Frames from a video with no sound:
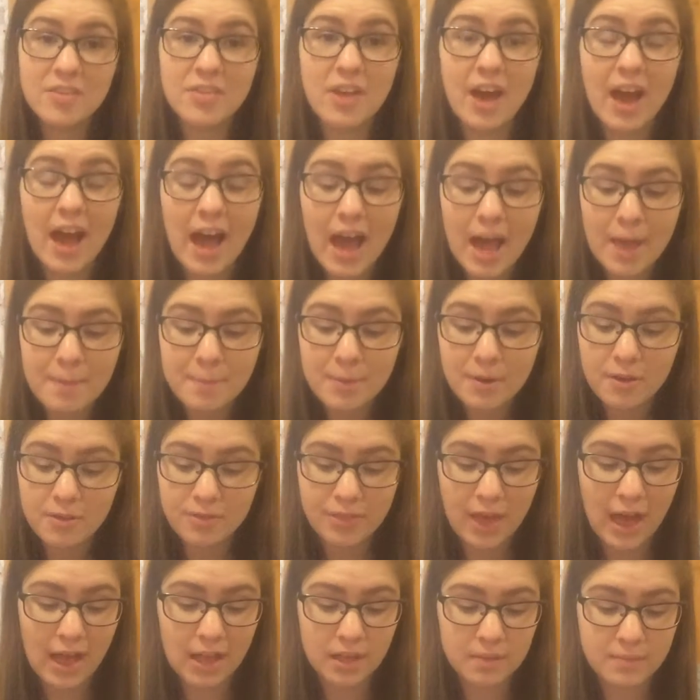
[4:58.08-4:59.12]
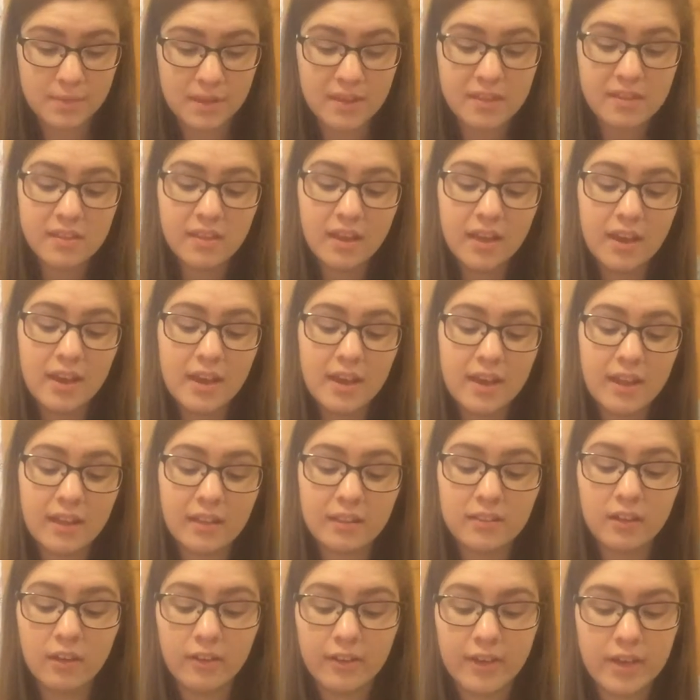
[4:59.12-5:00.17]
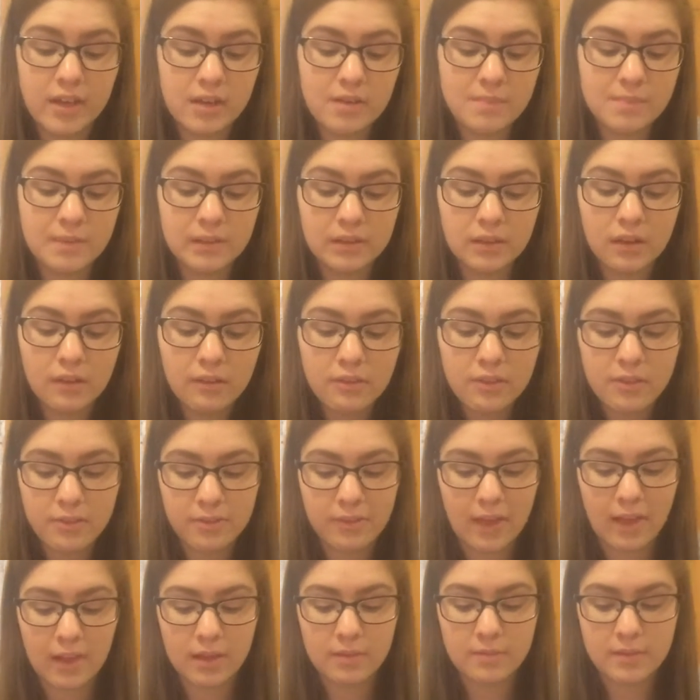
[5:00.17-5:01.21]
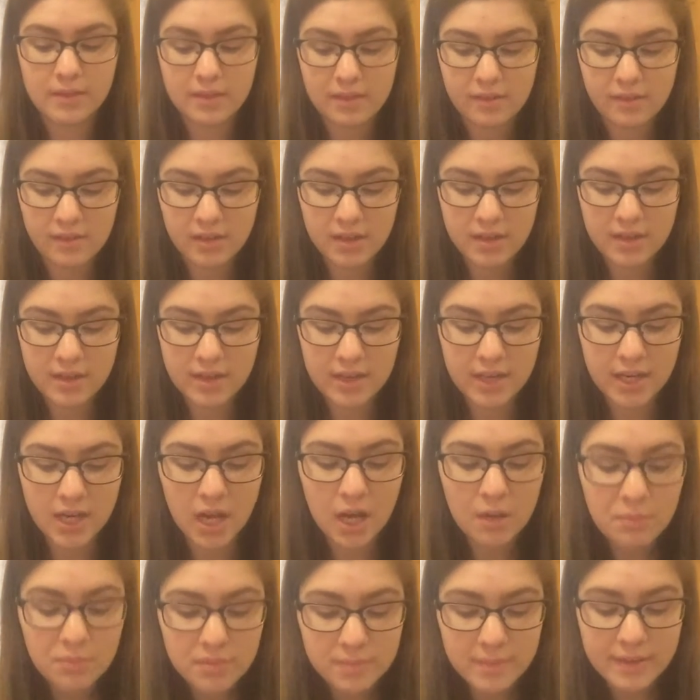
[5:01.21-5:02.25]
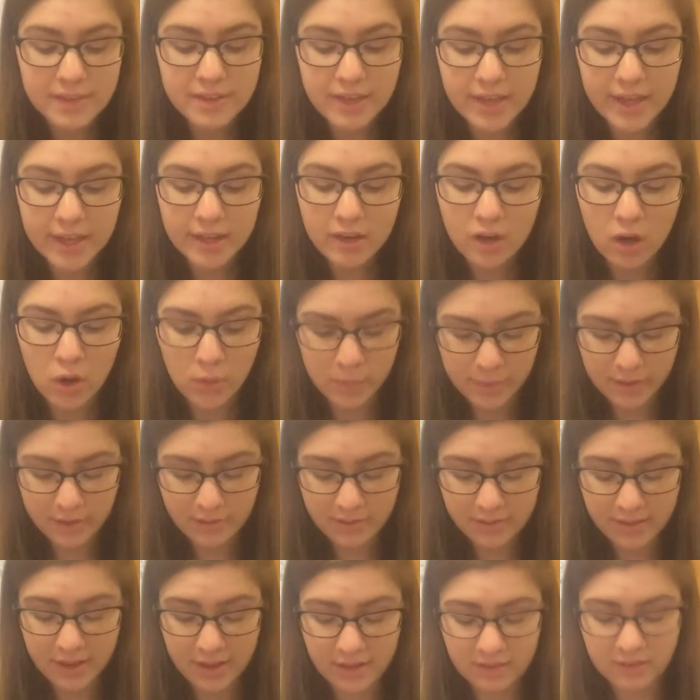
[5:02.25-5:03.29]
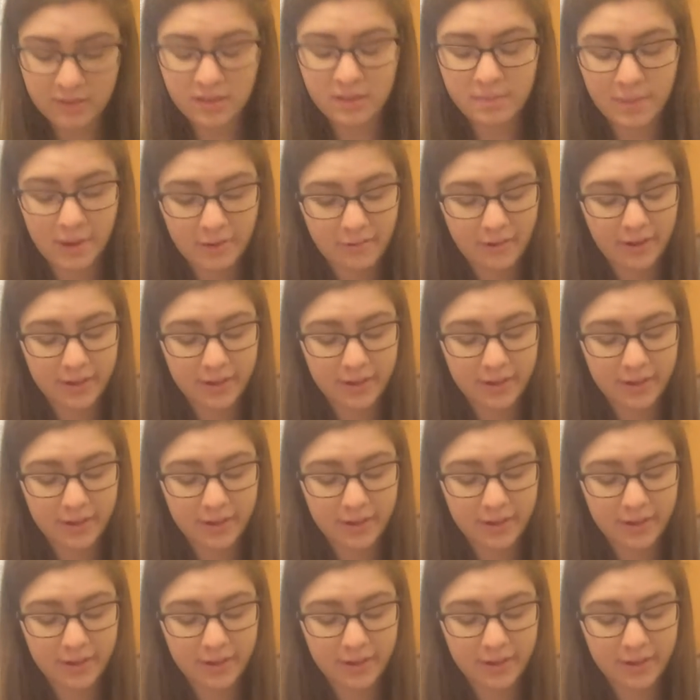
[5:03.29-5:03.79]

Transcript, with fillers: The hypothalamus is located located below the thalamus. It helps maintain homeostasis by